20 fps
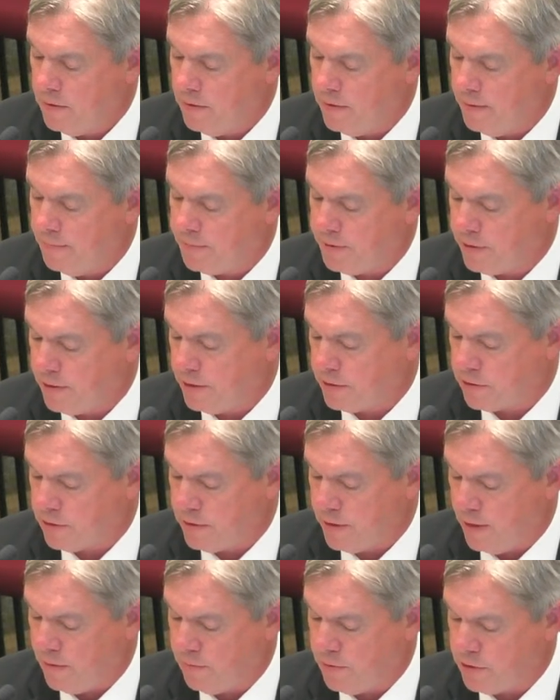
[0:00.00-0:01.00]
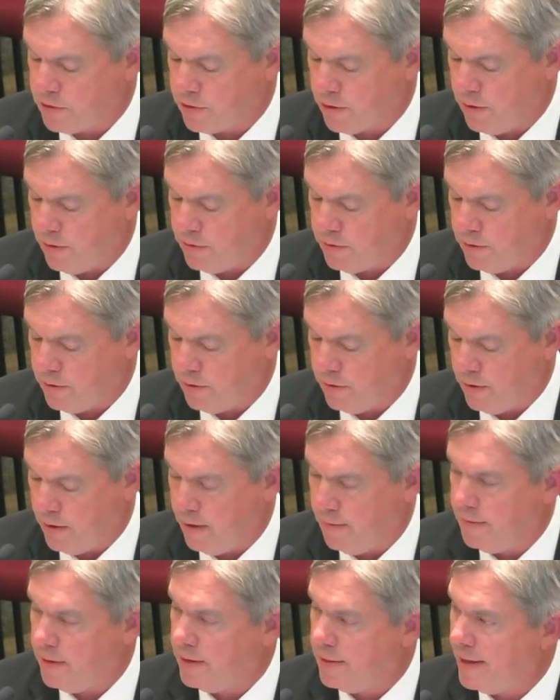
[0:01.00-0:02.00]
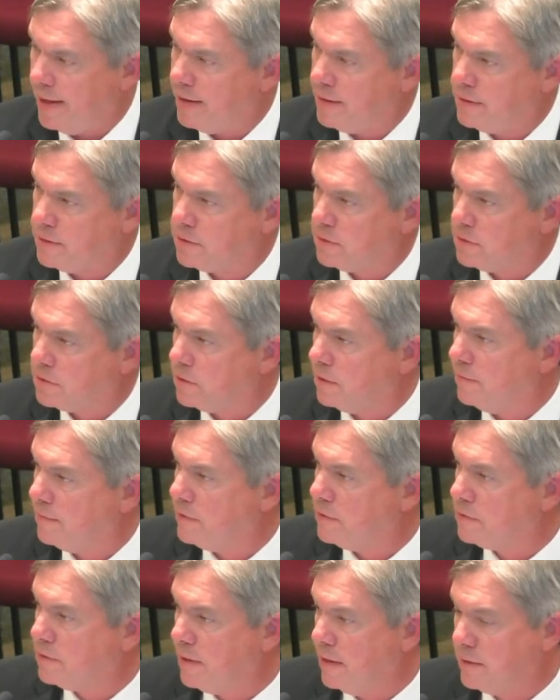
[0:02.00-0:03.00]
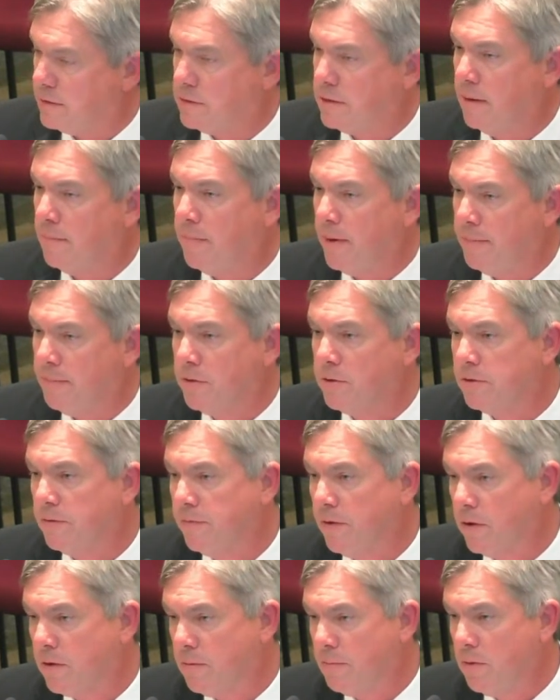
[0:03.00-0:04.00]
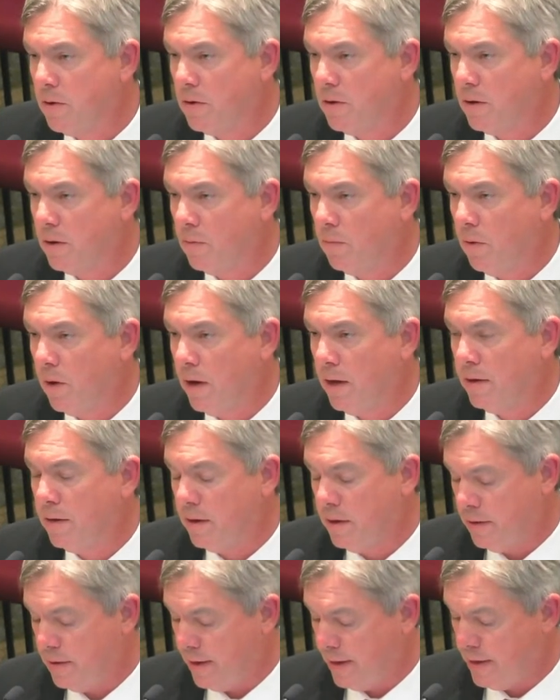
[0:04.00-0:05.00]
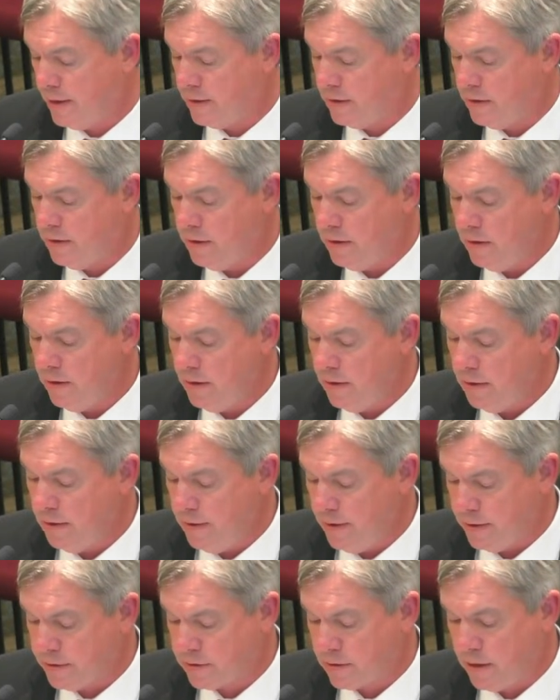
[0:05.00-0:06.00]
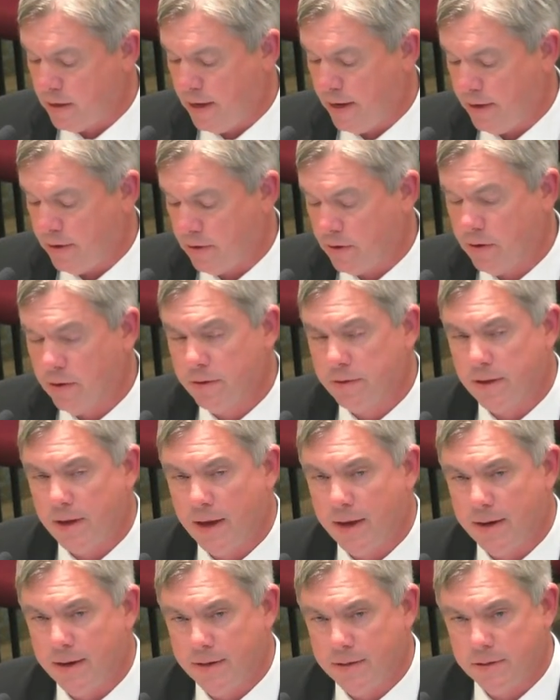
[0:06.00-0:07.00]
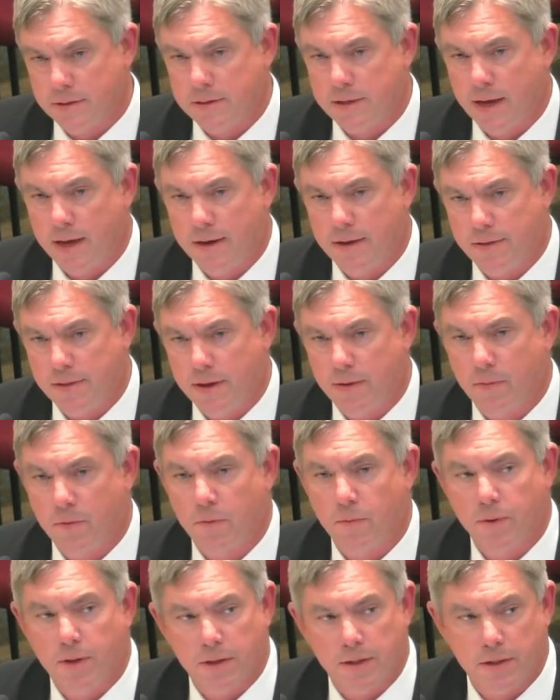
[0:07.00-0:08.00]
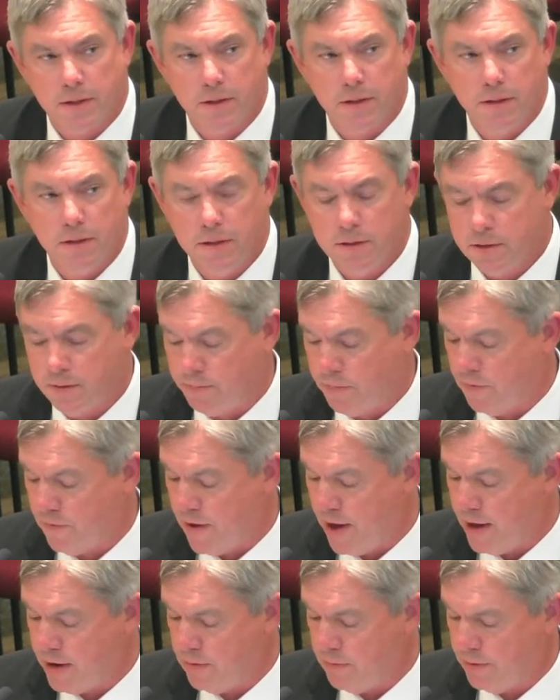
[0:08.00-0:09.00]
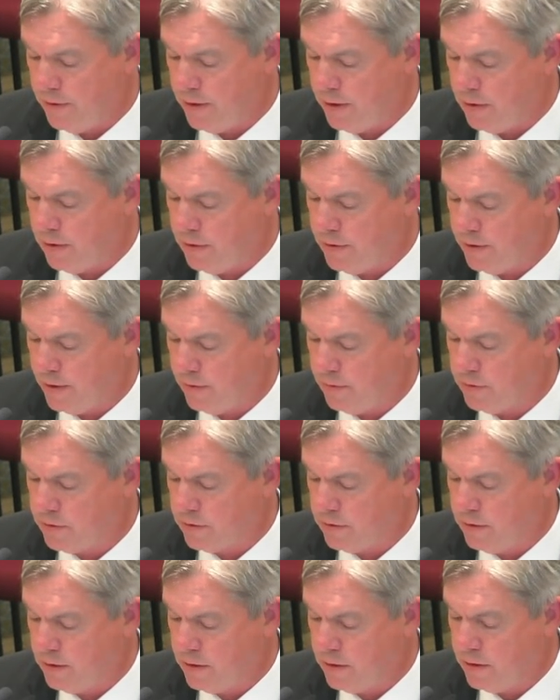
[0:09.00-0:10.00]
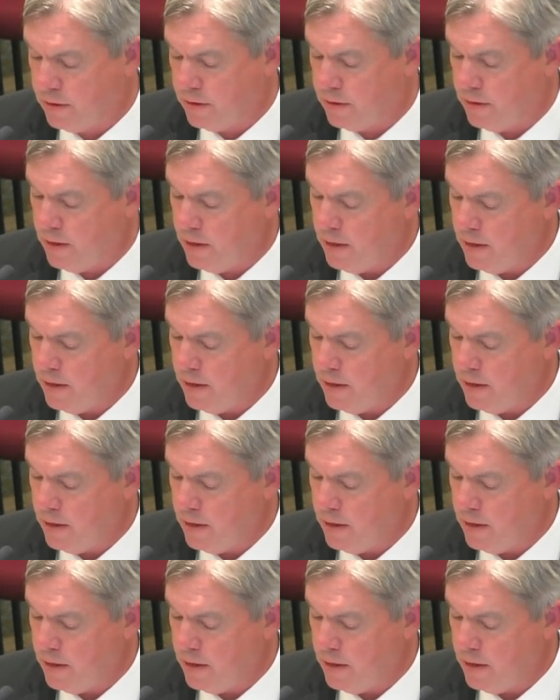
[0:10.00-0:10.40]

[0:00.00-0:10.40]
the petition that we showed you, and that is a service that some members of our community want, and that this client heard that and decided they were willing to provide it when they heard that it was a need.